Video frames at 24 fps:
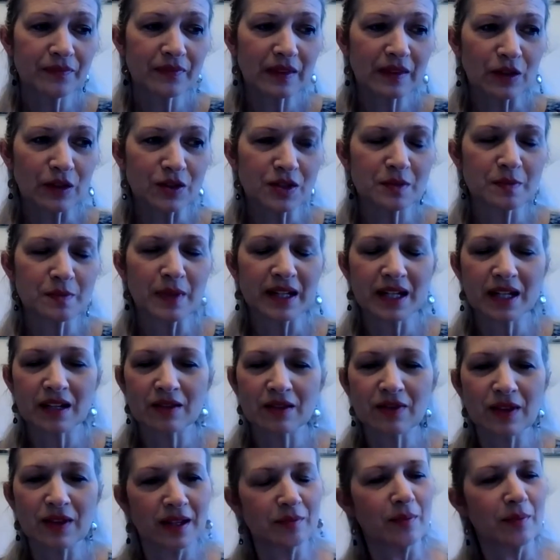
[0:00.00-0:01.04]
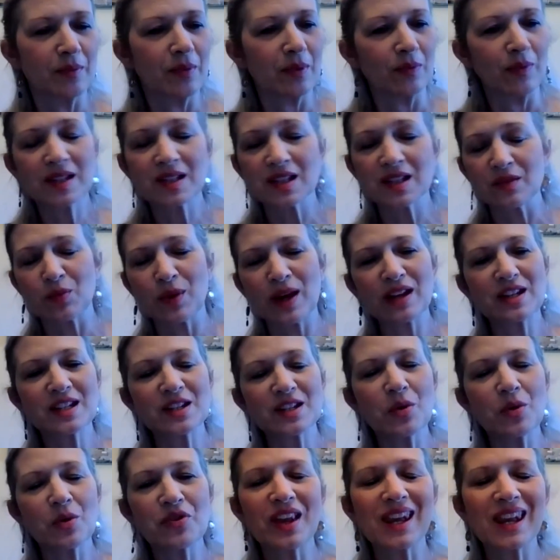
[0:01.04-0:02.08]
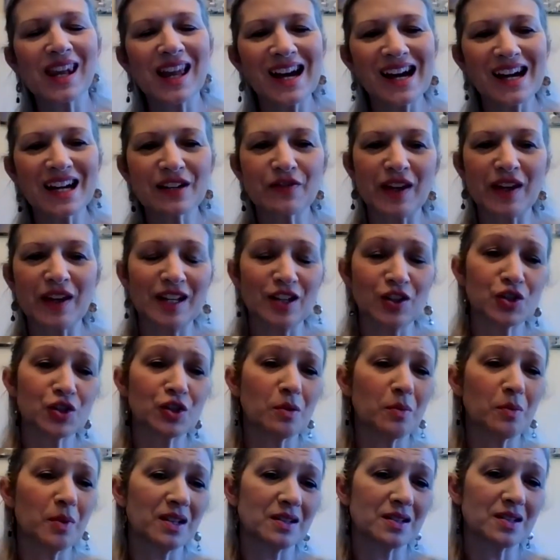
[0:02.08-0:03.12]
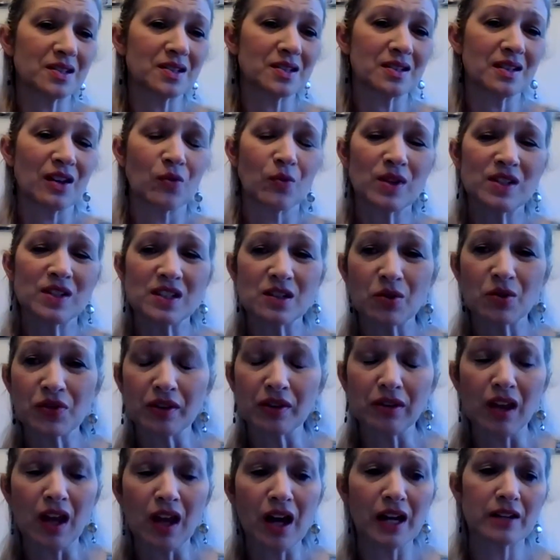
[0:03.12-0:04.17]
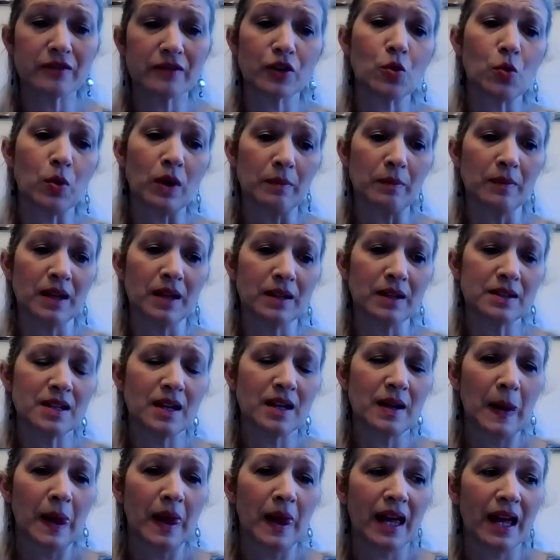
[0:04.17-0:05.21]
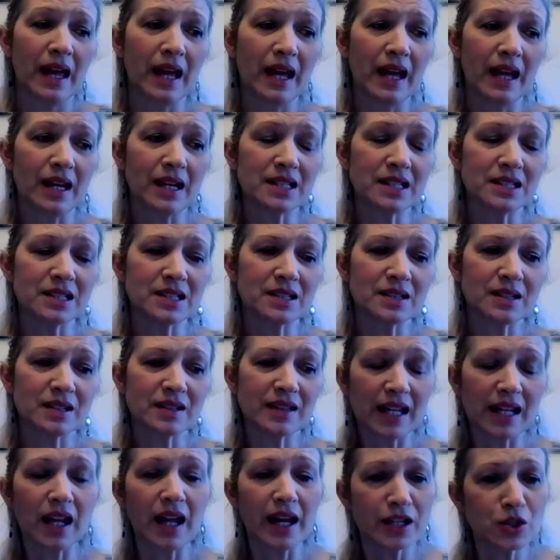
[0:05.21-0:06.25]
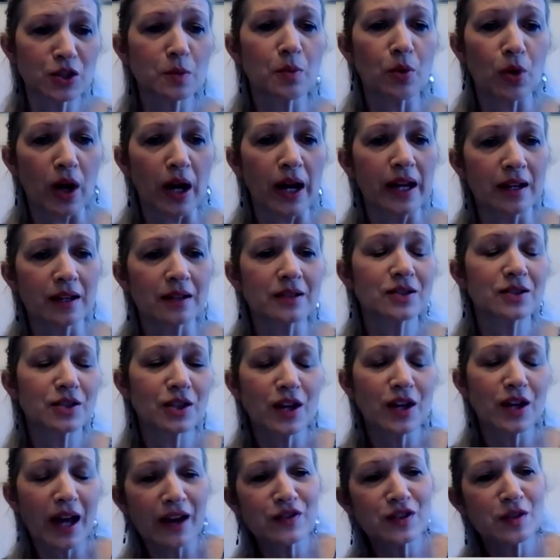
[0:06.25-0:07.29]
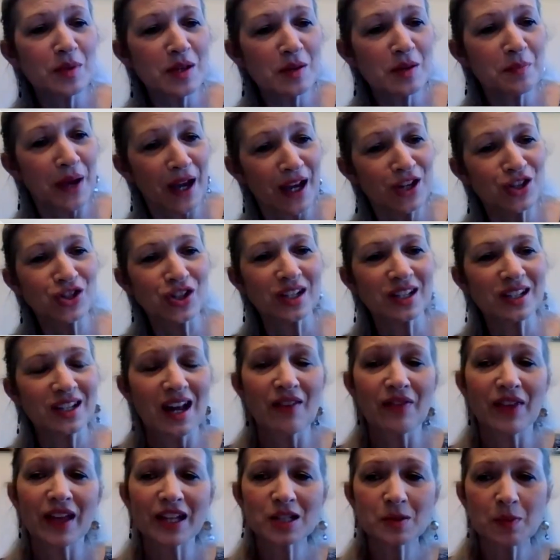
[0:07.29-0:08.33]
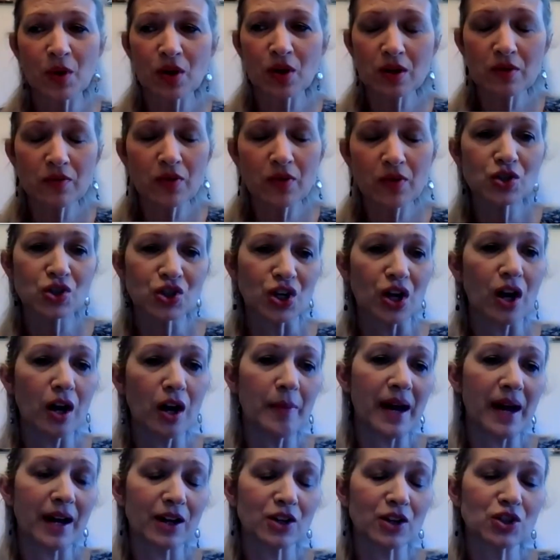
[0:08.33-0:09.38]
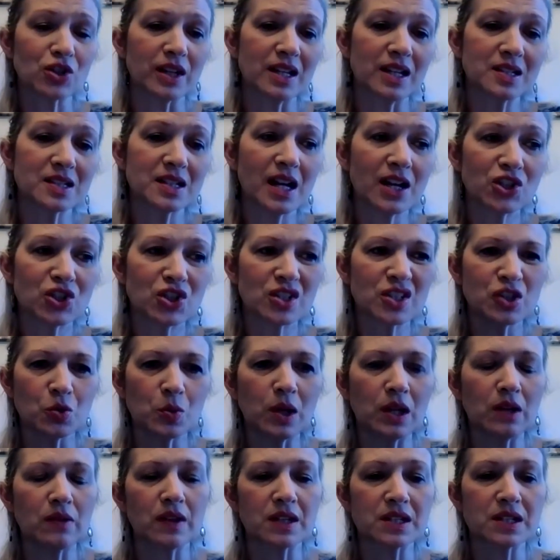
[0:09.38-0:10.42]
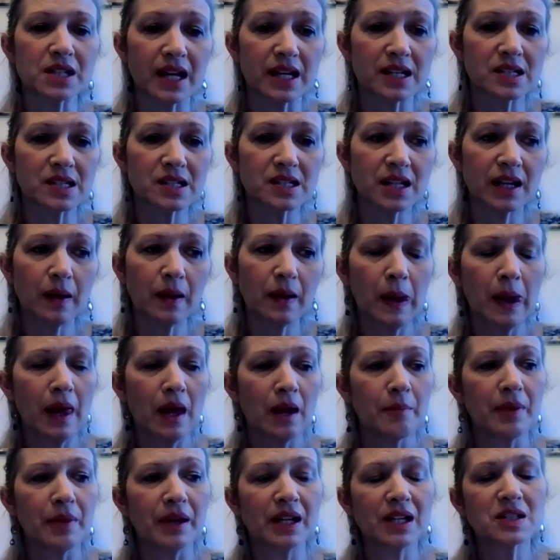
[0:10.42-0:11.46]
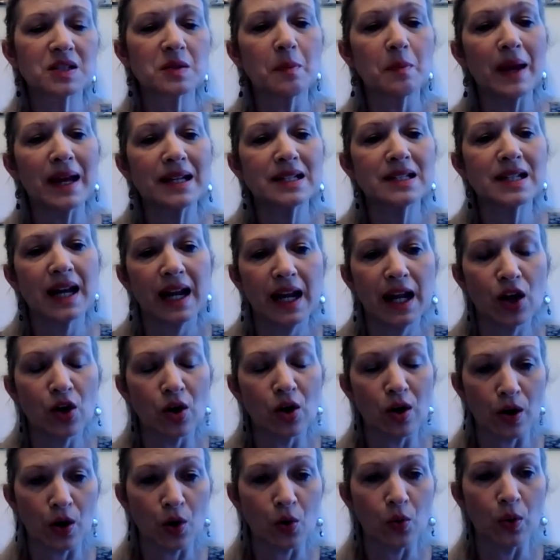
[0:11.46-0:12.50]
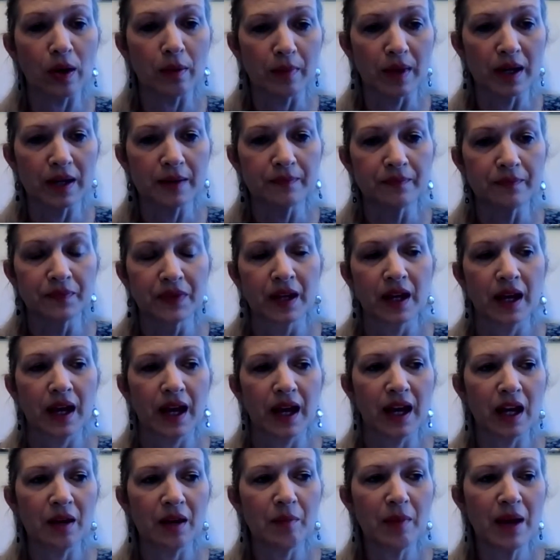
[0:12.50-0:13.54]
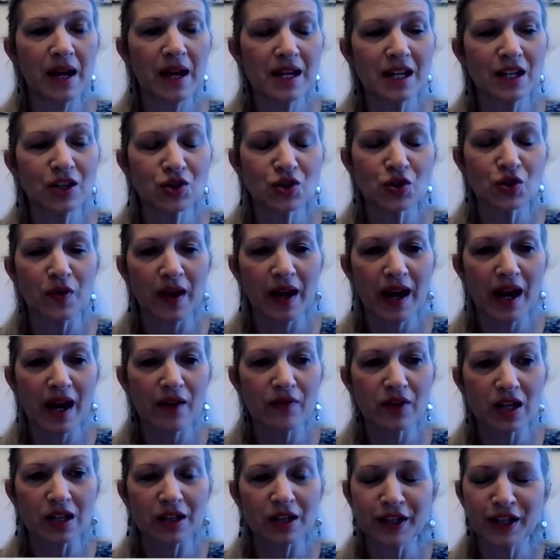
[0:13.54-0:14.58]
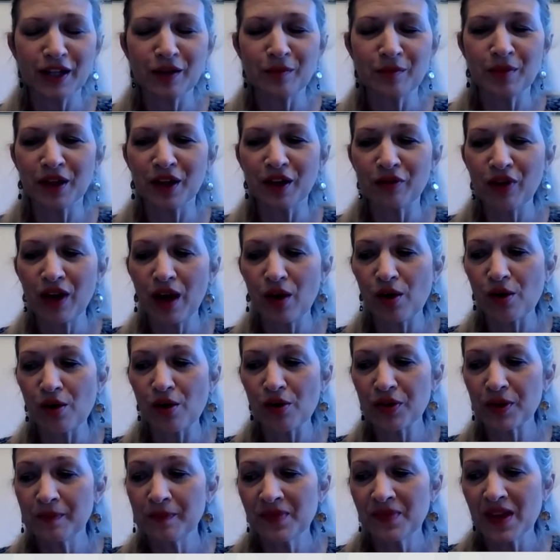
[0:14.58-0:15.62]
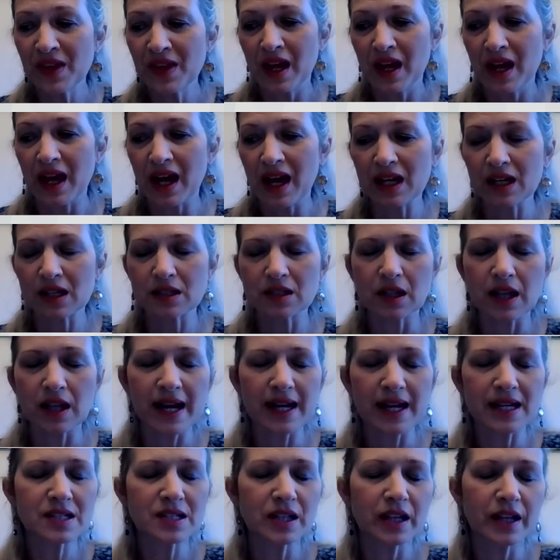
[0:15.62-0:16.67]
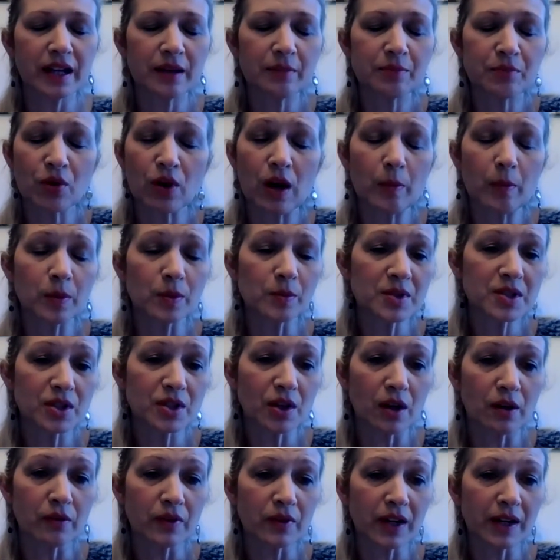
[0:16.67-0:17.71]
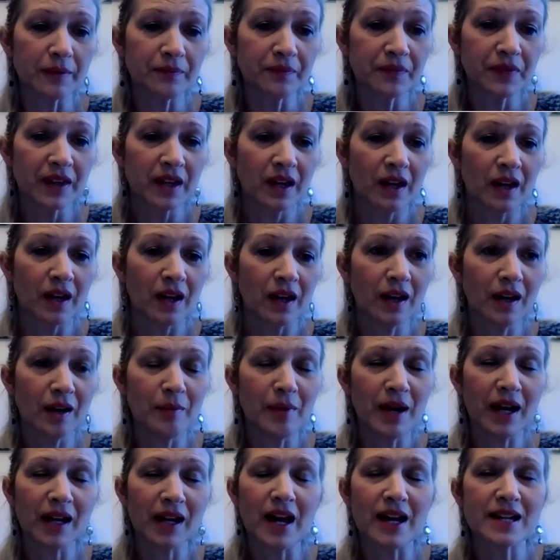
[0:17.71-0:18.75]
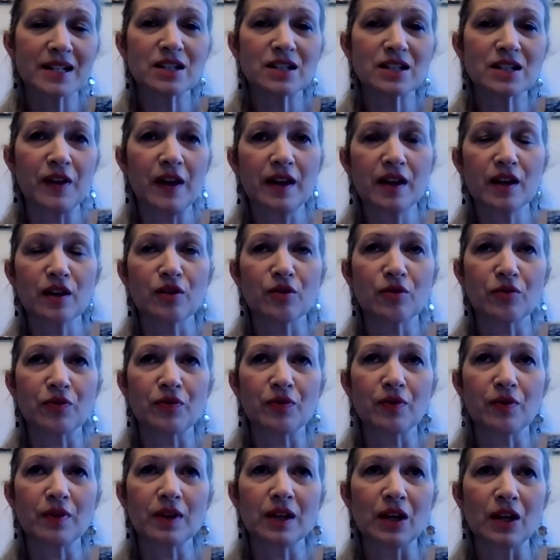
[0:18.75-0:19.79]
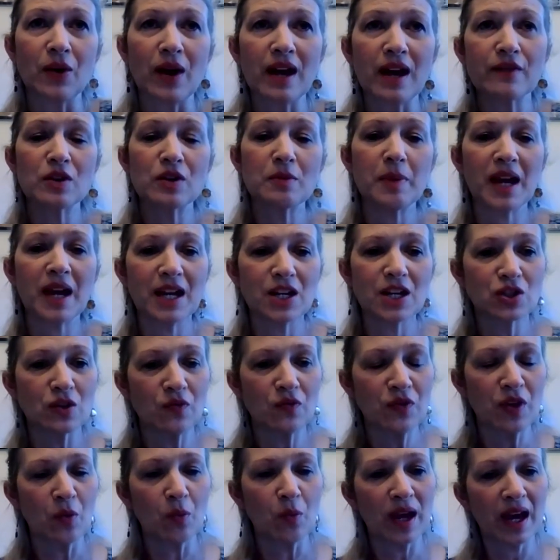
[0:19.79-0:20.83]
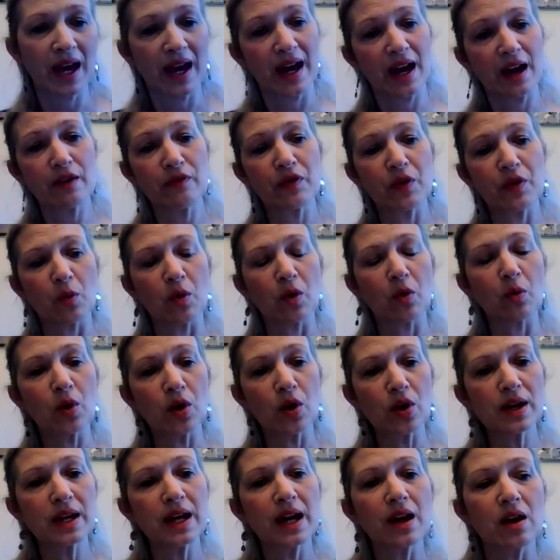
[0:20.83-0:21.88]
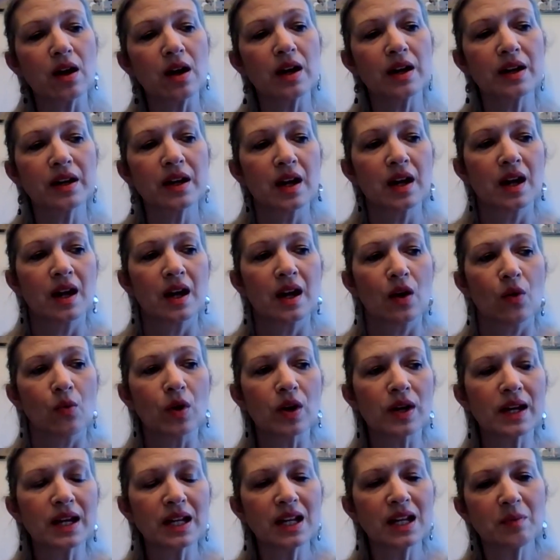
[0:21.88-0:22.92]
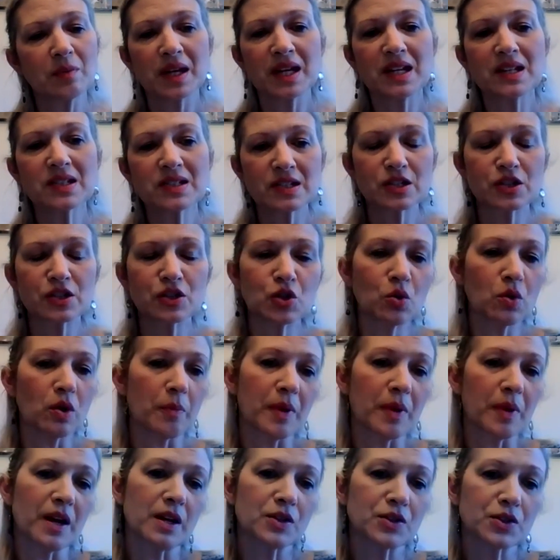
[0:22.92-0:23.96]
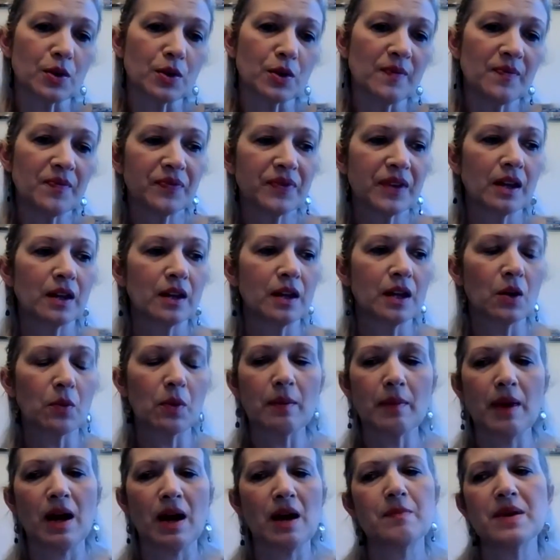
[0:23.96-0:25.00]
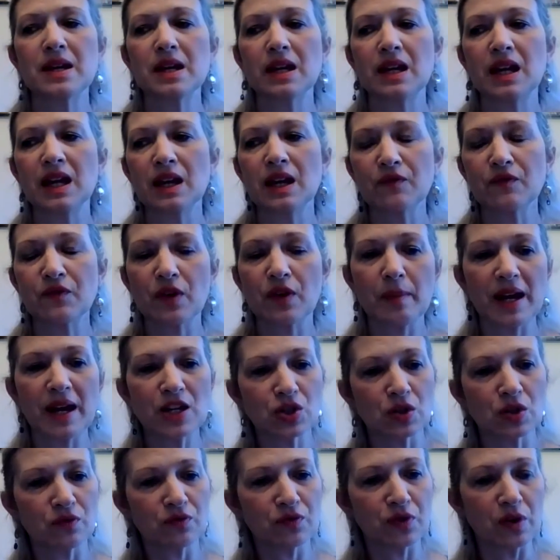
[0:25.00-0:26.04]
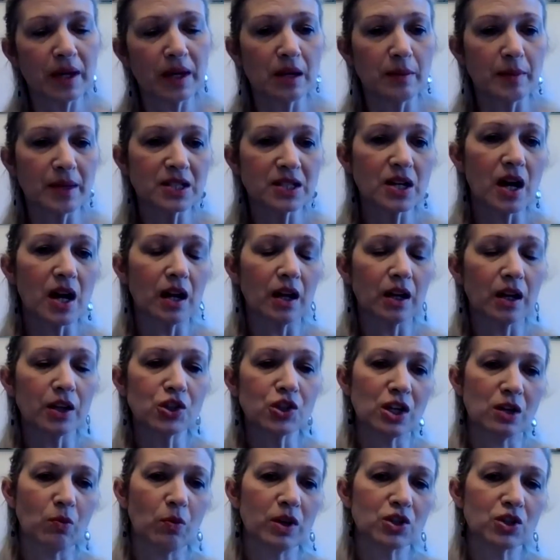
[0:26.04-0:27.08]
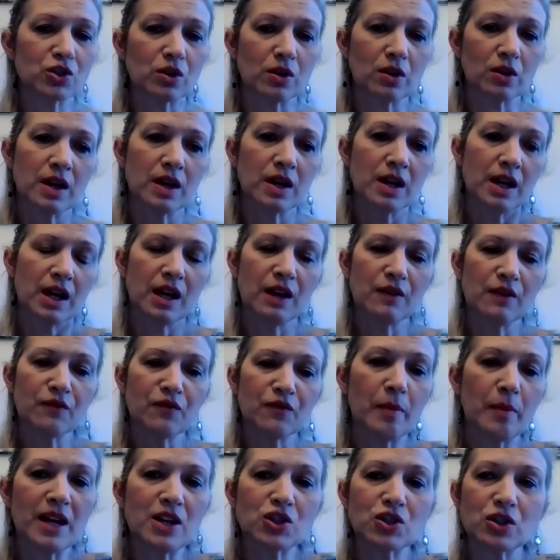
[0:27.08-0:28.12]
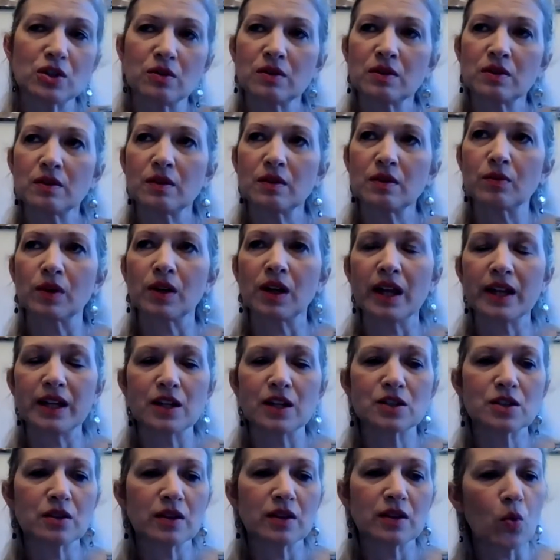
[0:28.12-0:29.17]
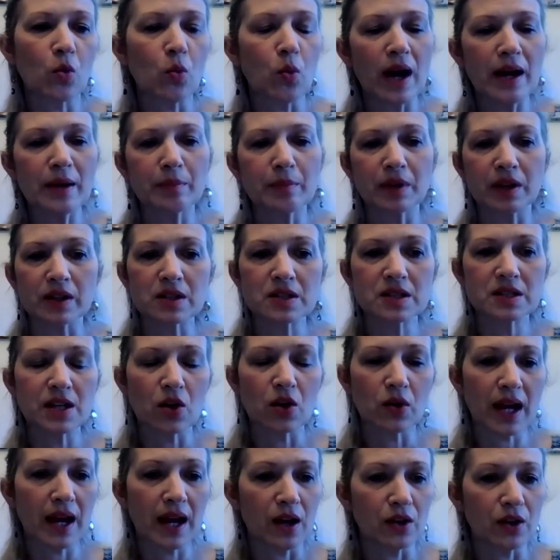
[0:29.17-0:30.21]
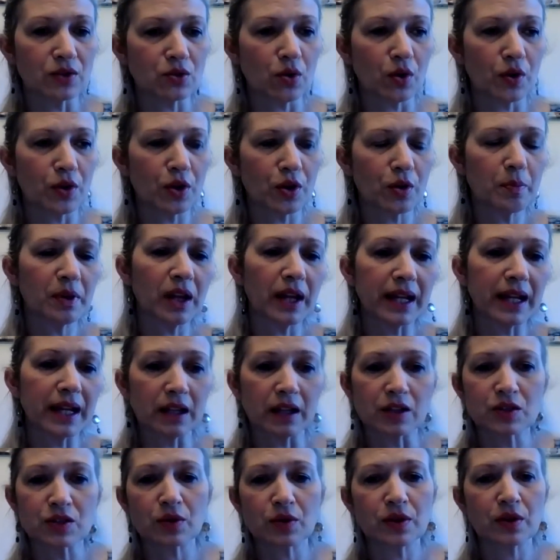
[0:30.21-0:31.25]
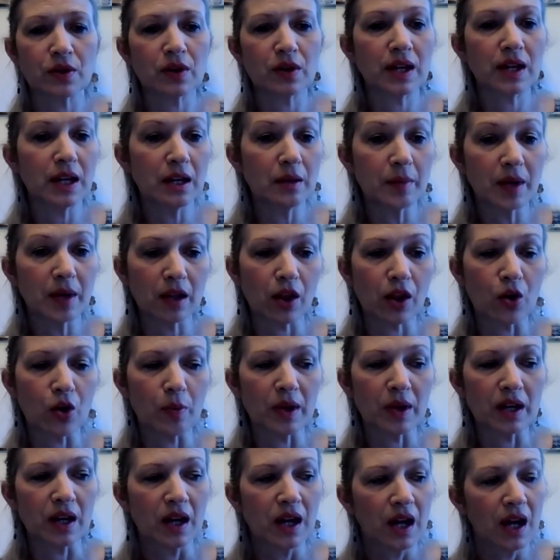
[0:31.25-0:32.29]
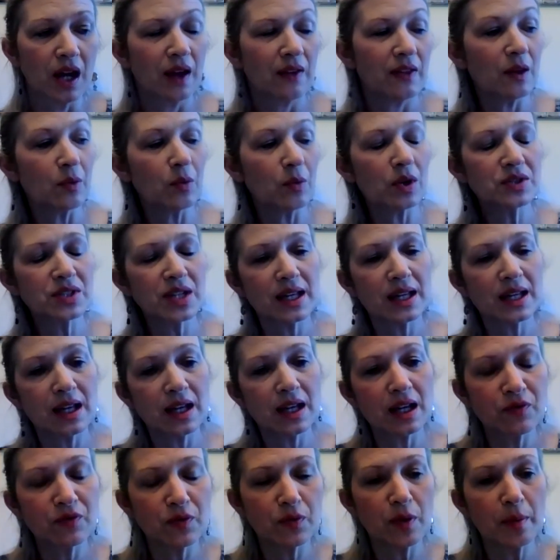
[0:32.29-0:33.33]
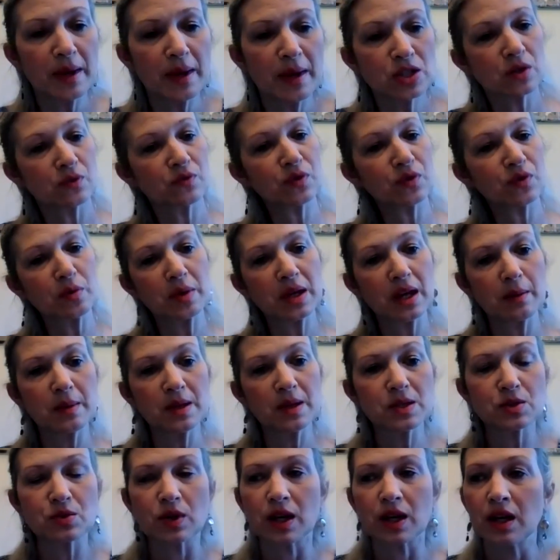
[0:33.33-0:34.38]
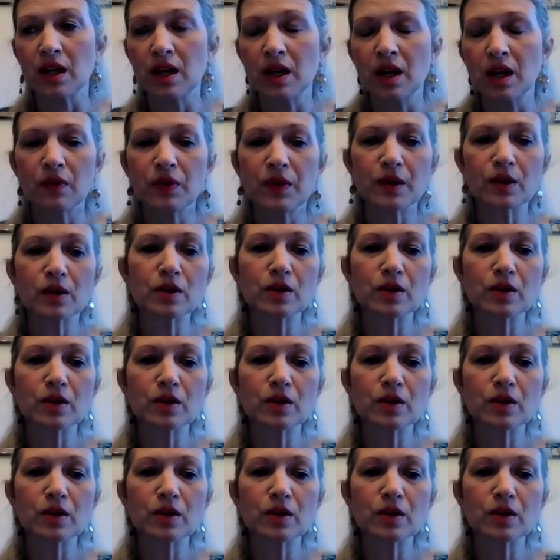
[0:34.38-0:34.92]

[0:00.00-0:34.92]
there's many things, like I said, we deal with a lot of instruments, we deal with a lot of equipment, and they like to break. So you have to be patient. That's part of our job, actually. It's not just doing the testing, but it's maintaining our equipment and making sure they have a clean bill of health. And lastly, problem solving. I like to think of every patient that we have that we're working on, we're getting pieces to a puzzle. We might be getting information from hematology, which are information related to their white blood cell count or their platelets or their hemoglobin. And then we're taking information from chemistry, their